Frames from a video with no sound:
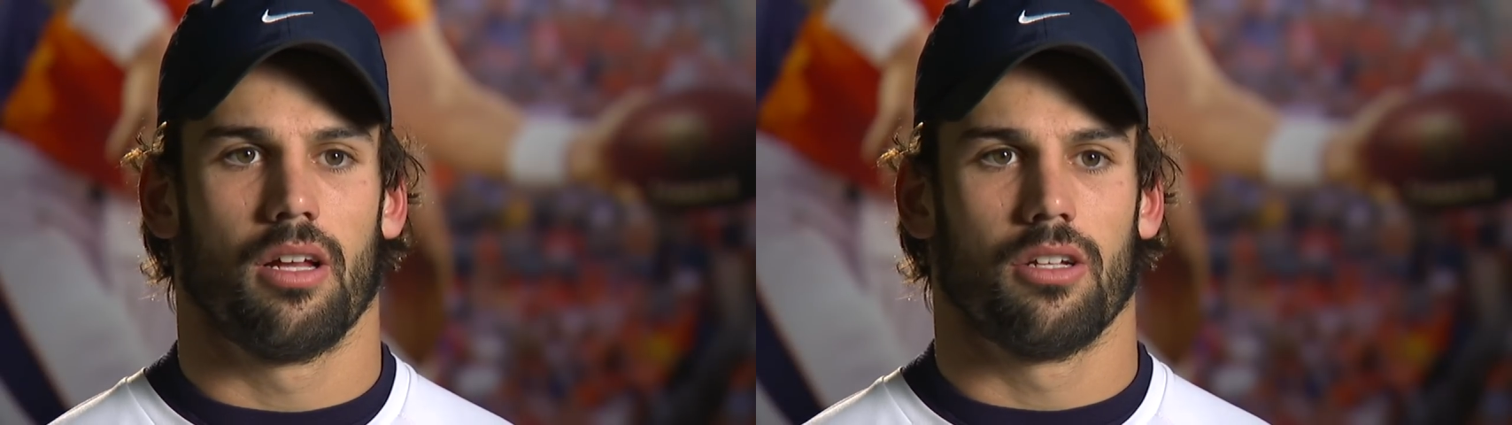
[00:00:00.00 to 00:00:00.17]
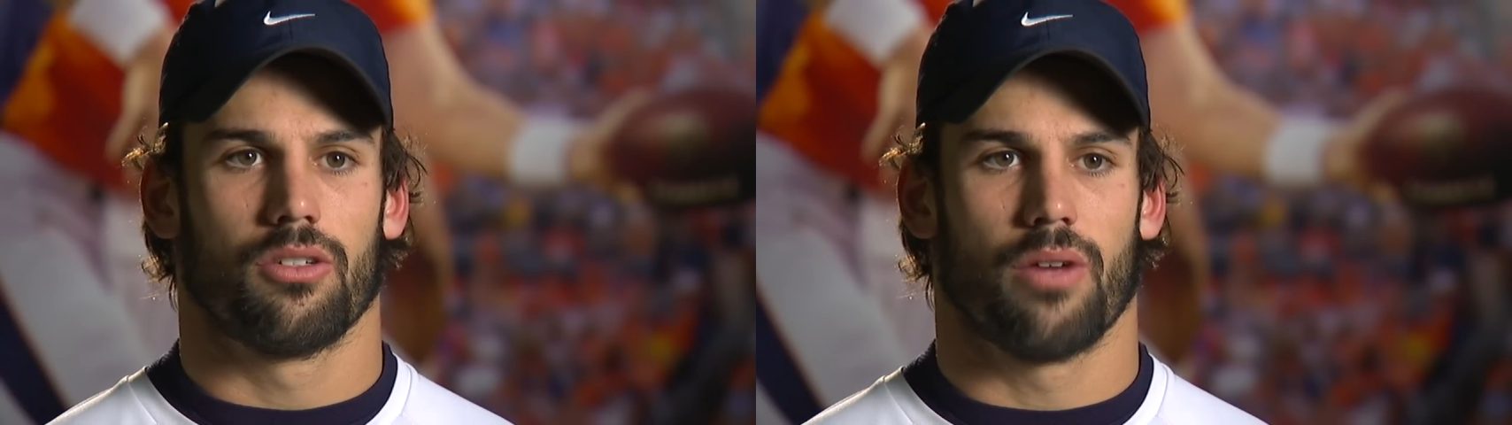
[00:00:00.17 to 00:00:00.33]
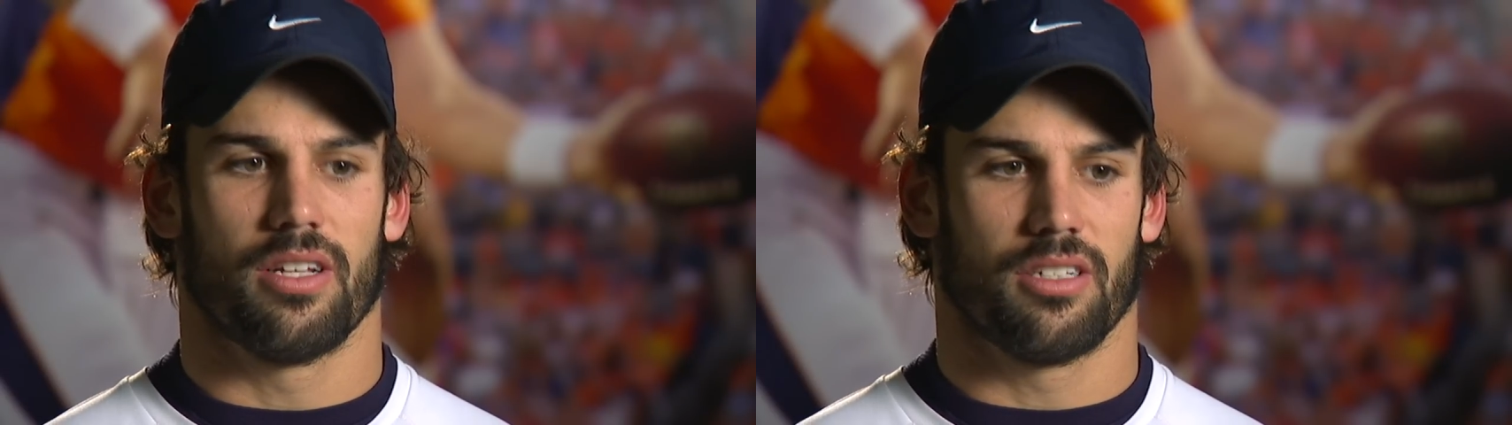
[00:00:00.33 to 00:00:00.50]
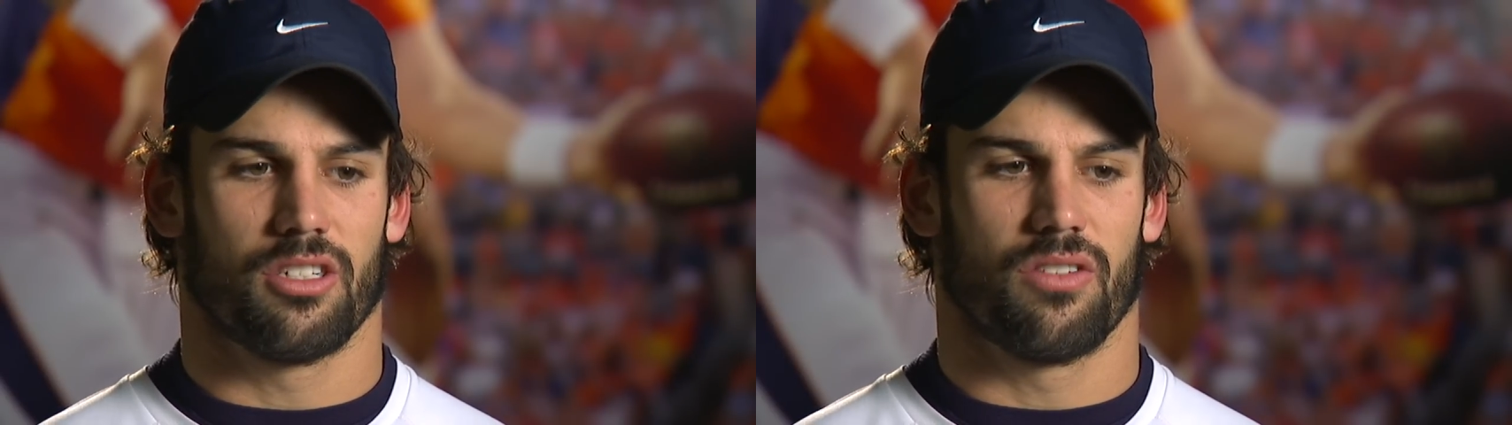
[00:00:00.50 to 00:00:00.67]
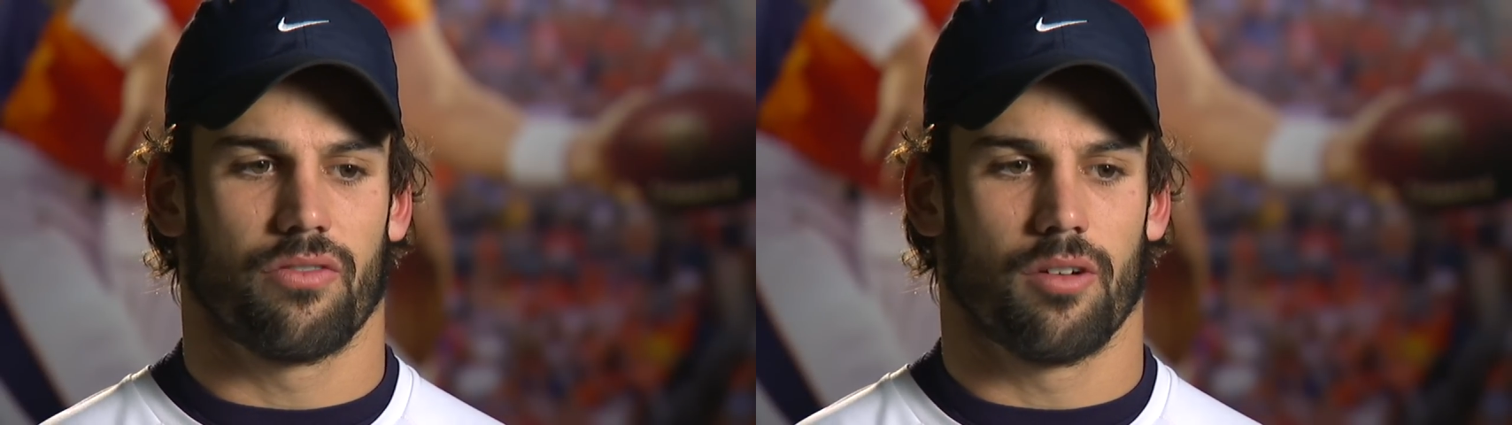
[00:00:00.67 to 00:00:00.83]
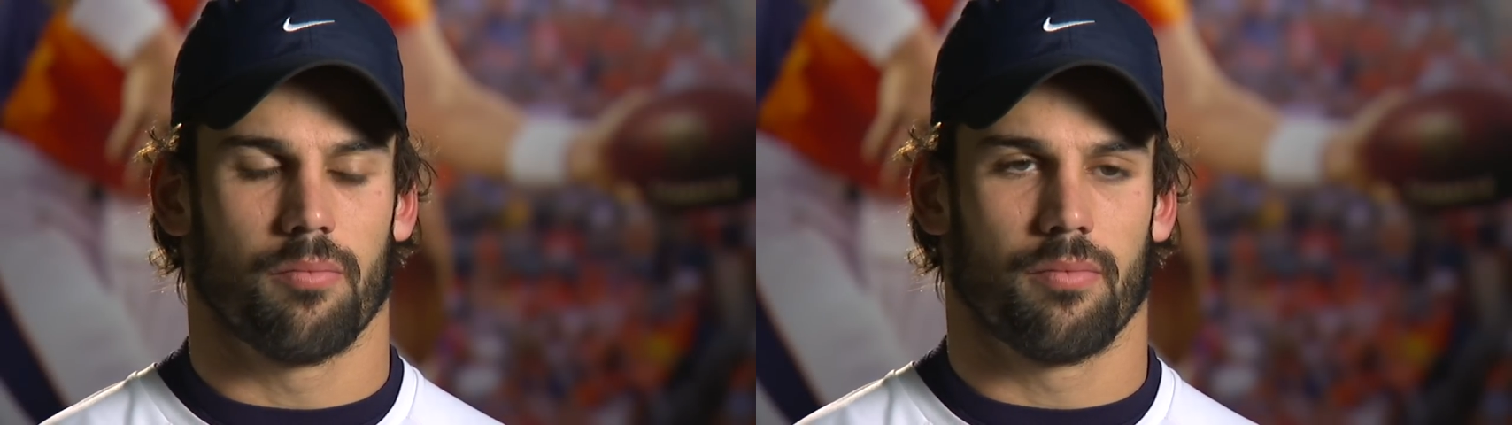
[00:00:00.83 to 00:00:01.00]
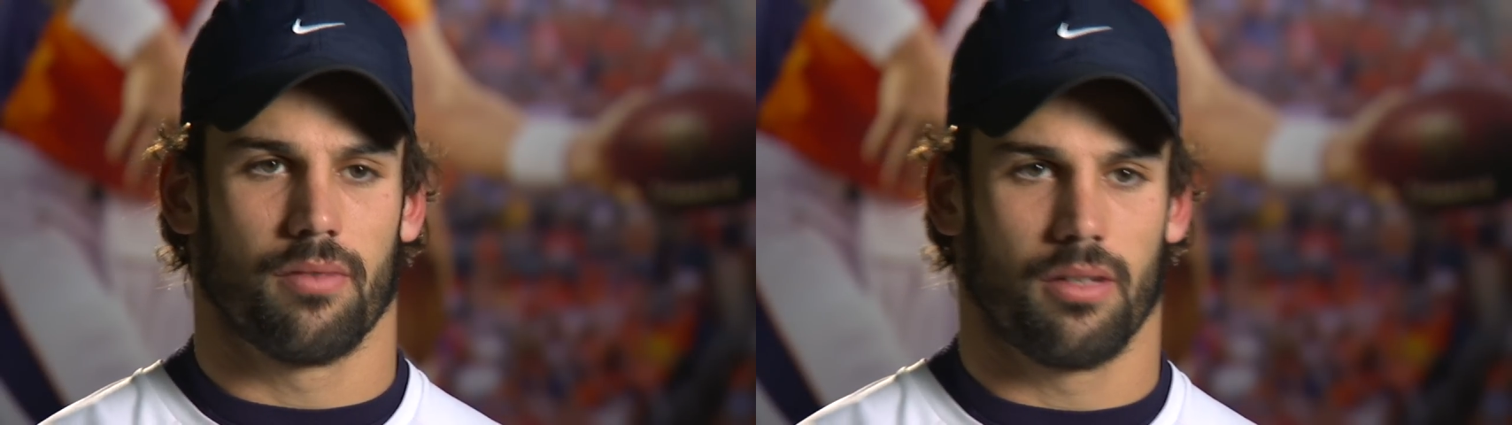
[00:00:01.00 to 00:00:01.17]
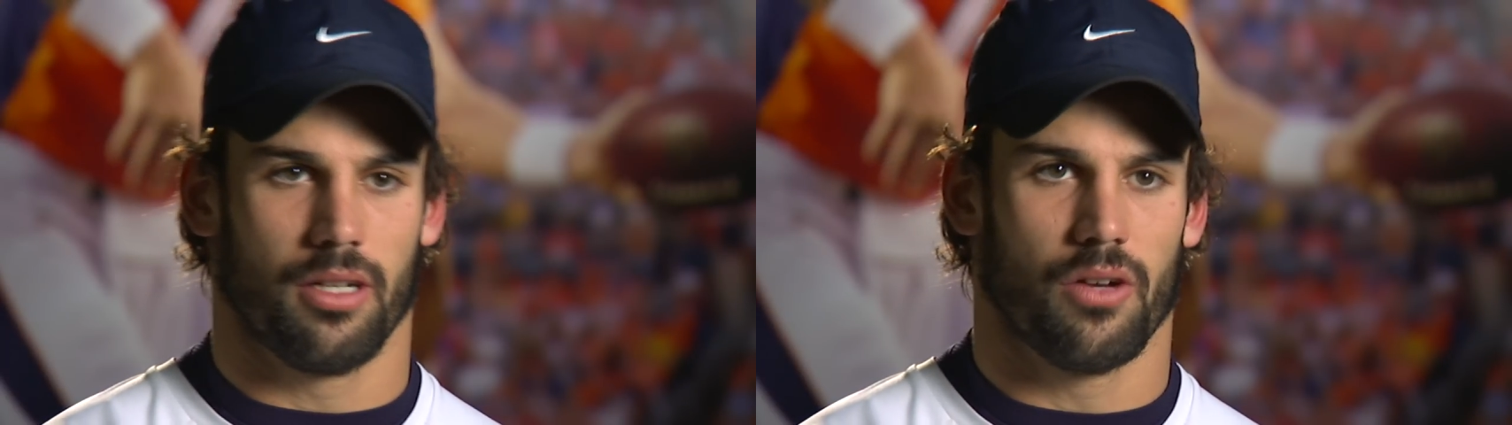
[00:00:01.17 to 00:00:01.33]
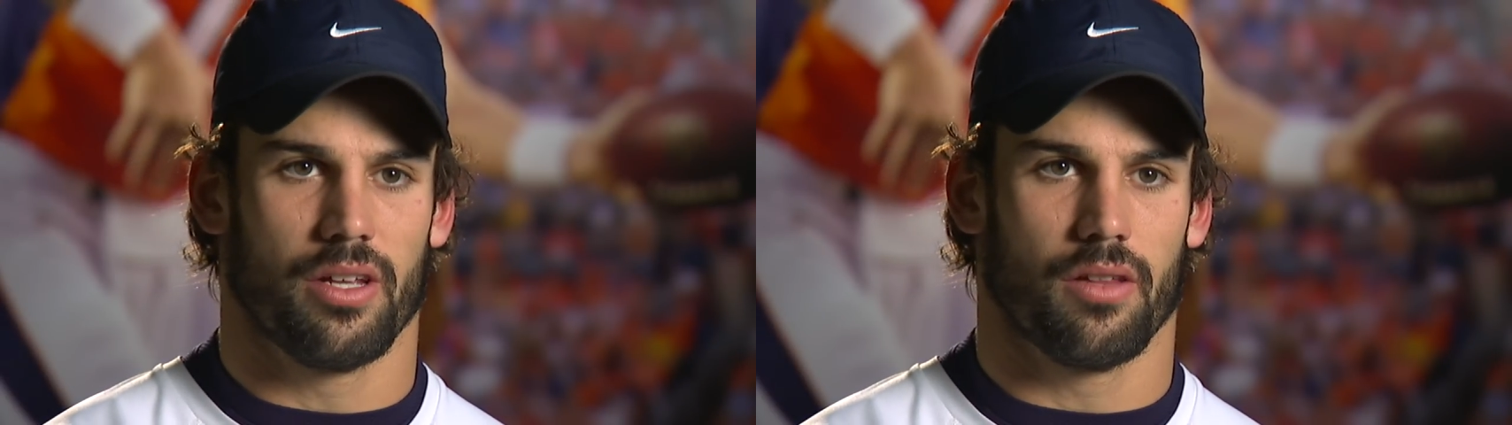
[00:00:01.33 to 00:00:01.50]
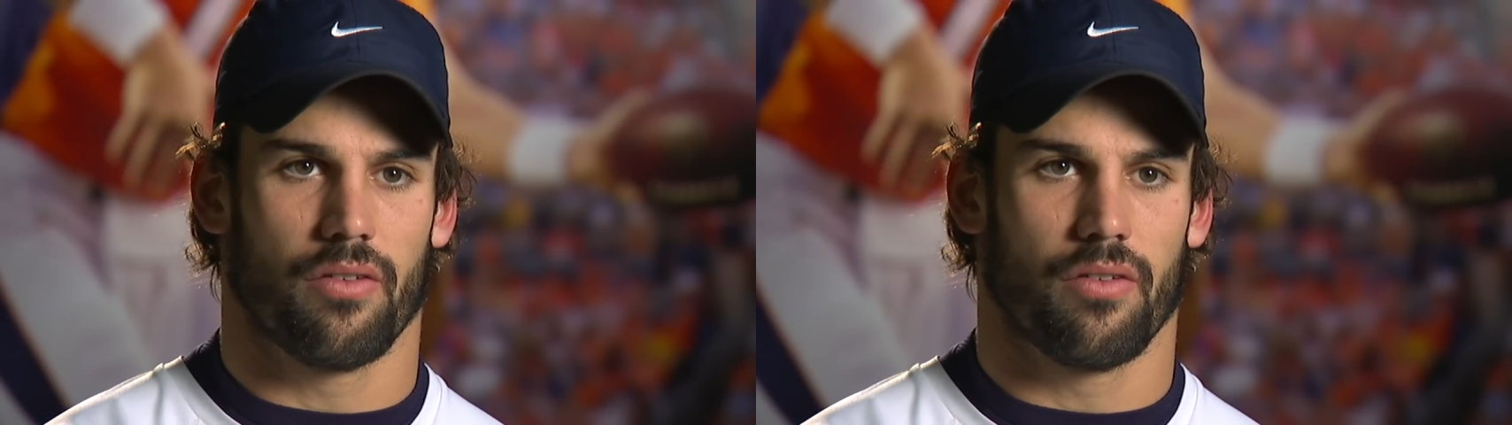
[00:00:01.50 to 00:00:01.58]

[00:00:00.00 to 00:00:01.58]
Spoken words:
transition from in